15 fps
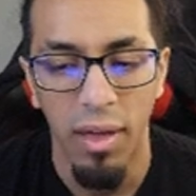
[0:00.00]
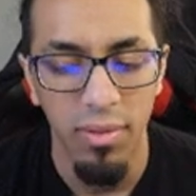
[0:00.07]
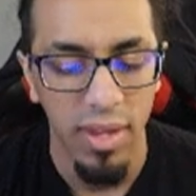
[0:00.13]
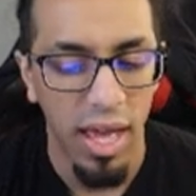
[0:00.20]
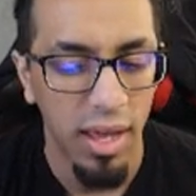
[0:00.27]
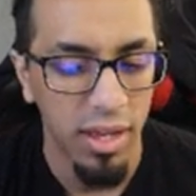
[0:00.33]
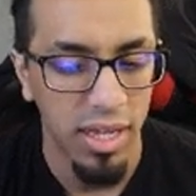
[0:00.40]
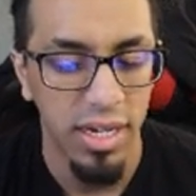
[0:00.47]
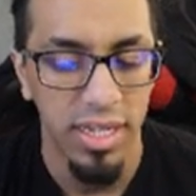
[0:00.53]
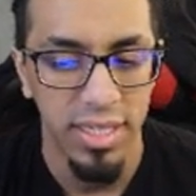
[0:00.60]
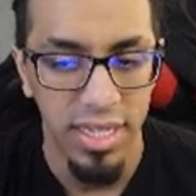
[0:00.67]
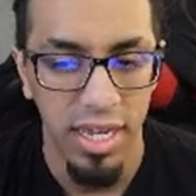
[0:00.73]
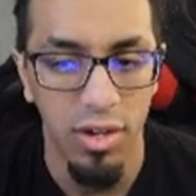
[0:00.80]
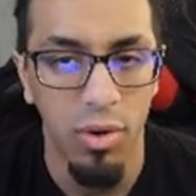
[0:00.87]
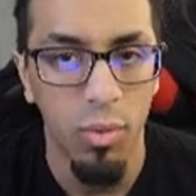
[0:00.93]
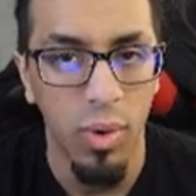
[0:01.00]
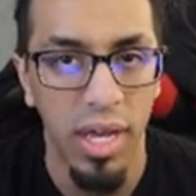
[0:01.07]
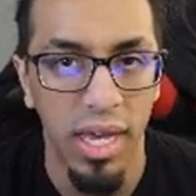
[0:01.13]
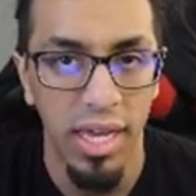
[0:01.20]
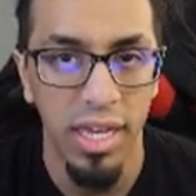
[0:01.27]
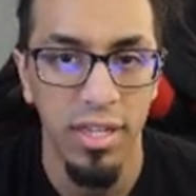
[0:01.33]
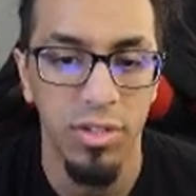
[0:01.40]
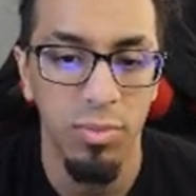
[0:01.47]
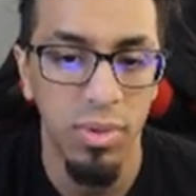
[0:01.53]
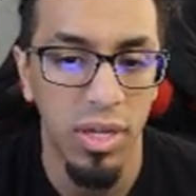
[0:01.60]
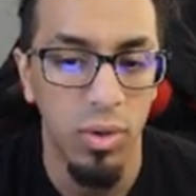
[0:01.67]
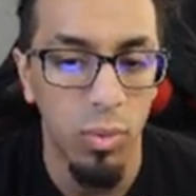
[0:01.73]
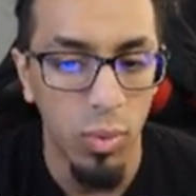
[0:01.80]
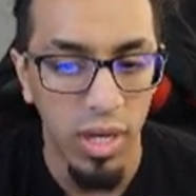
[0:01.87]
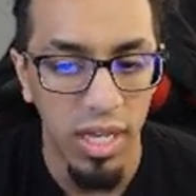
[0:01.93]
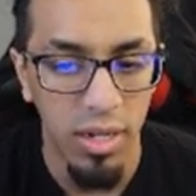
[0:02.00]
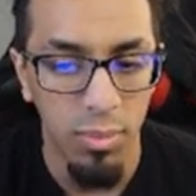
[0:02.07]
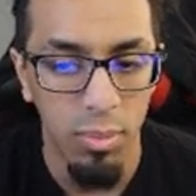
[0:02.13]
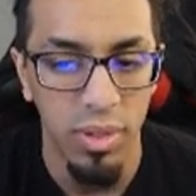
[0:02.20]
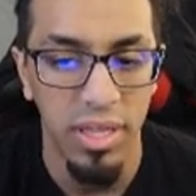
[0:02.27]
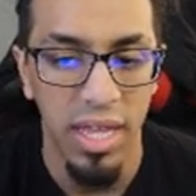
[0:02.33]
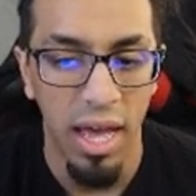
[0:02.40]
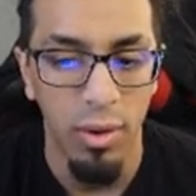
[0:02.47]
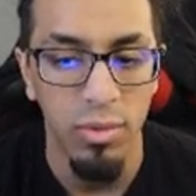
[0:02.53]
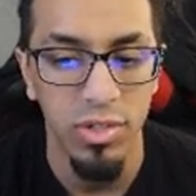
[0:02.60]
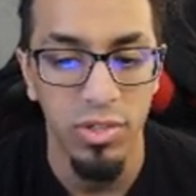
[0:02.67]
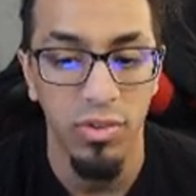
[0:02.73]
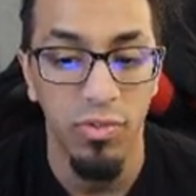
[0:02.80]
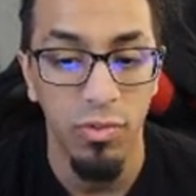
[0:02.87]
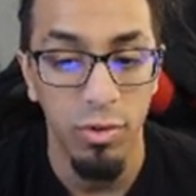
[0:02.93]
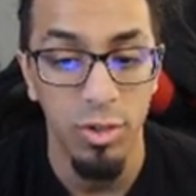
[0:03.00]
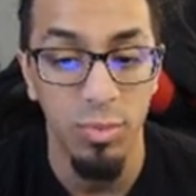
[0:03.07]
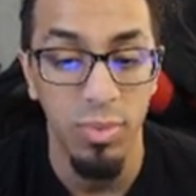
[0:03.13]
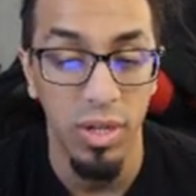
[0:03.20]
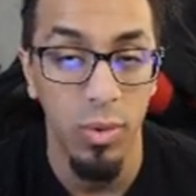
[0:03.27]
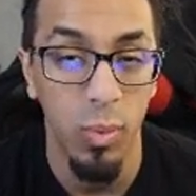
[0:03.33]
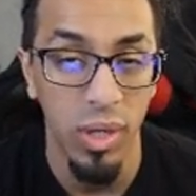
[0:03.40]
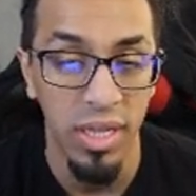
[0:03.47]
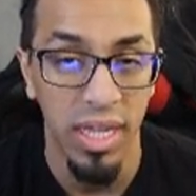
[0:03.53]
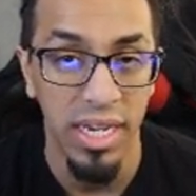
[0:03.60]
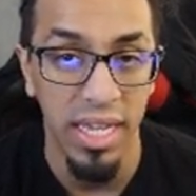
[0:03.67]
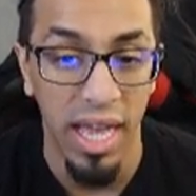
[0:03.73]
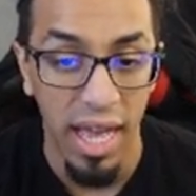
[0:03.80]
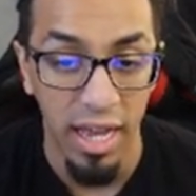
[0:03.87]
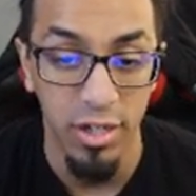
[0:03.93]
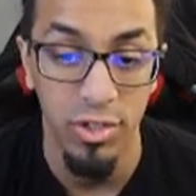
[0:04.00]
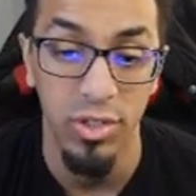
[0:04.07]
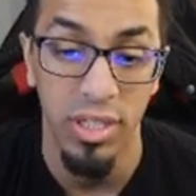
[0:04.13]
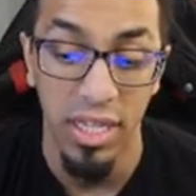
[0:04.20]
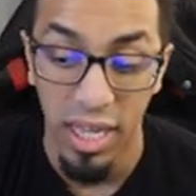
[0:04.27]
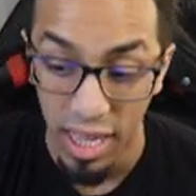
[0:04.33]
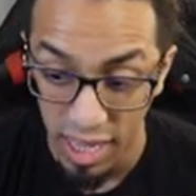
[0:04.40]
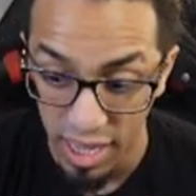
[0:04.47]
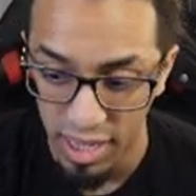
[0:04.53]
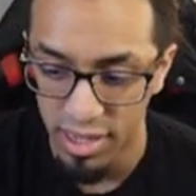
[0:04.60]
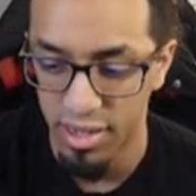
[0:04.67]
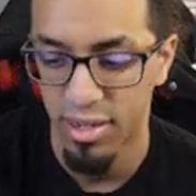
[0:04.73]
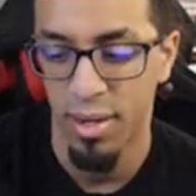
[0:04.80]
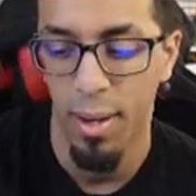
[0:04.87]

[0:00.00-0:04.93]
not going to take away his big win, but that was the first big win that he actually had.